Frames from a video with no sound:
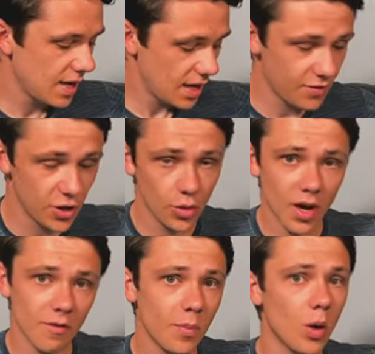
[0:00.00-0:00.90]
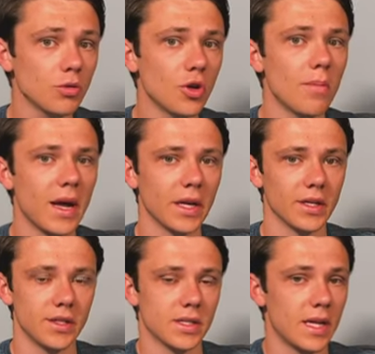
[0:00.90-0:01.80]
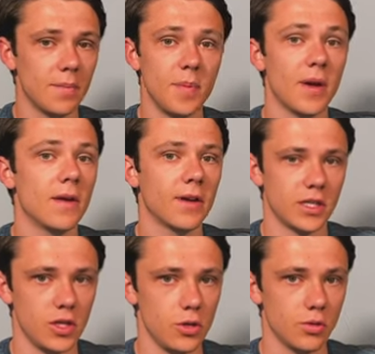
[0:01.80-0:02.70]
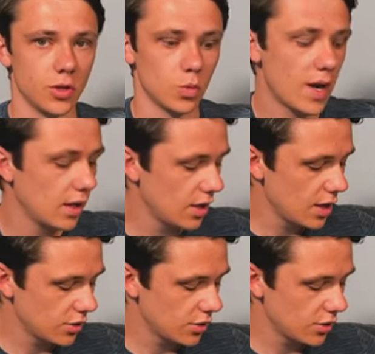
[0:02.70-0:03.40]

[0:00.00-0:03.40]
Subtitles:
If you do have poles or mannequins, they'd be perfect to use as well,